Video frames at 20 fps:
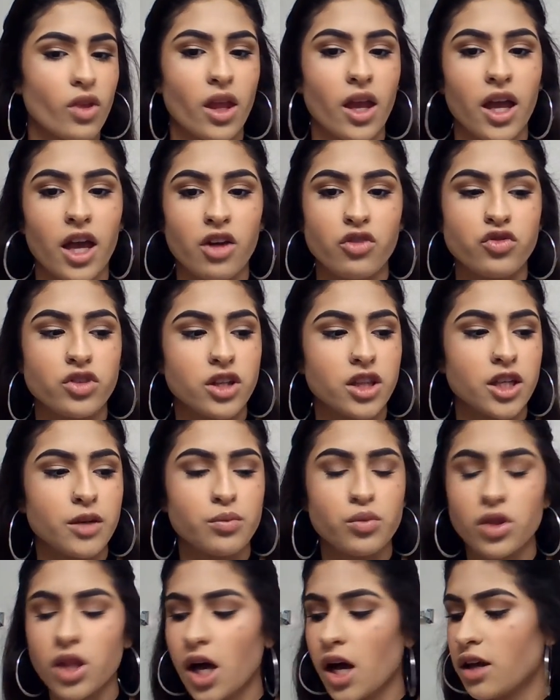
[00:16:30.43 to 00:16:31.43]
And for lip
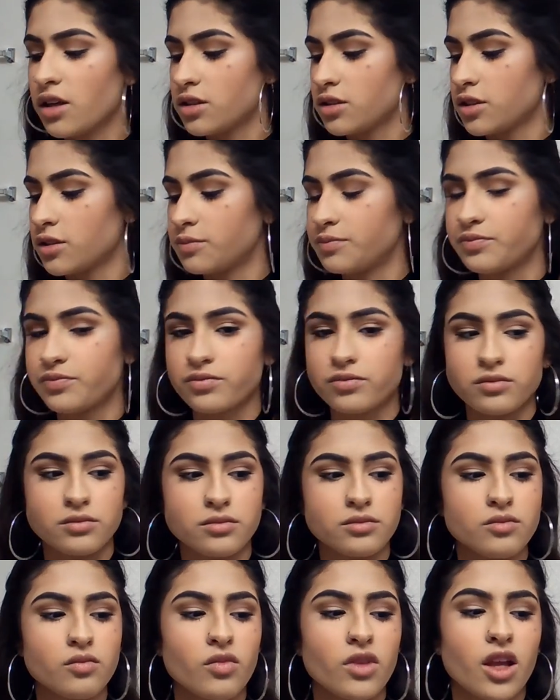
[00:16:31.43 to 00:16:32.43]
gloss,
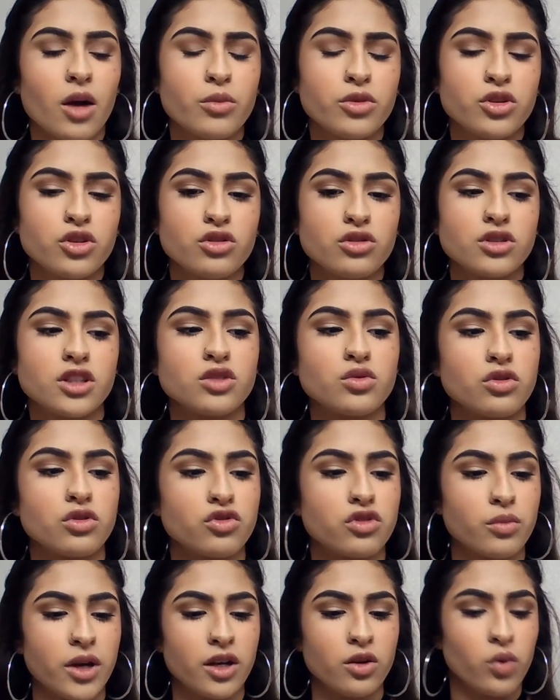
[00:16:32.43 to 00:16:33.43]
I'm going to use this one
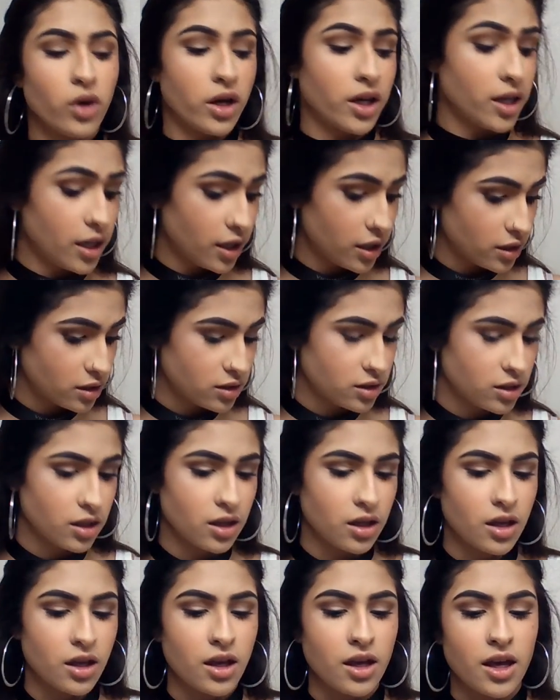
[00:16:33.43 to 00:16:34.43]
from NYX.
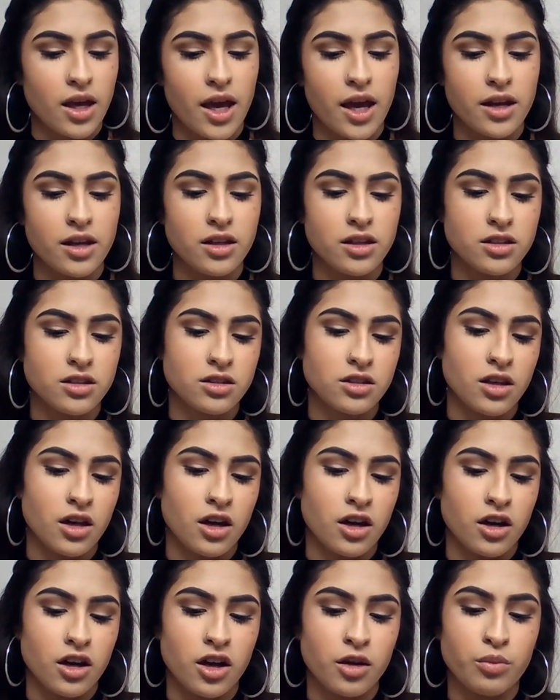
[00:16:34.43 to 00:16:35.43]
And it's
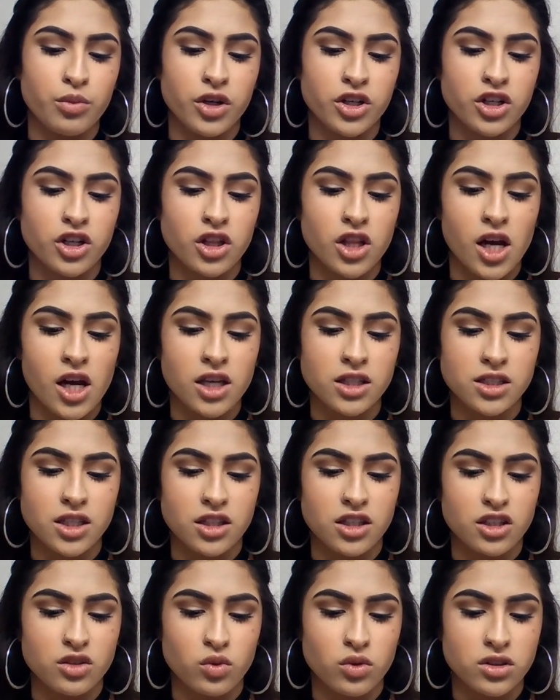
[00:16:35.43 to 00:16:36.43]
a butter gloss, and
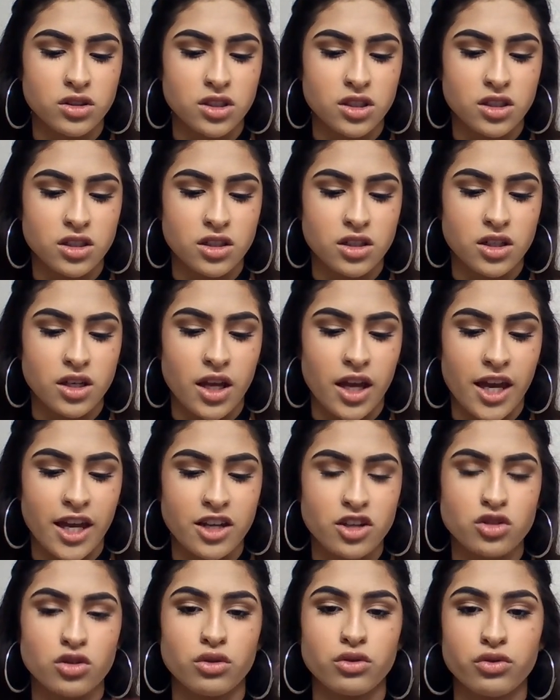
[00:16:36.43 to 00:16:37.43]
this one's in
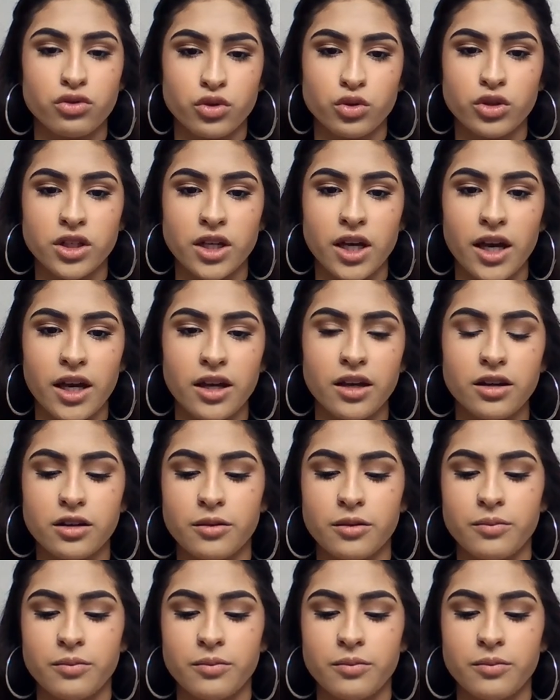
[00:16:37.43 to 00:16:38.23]
Angel Food Cake.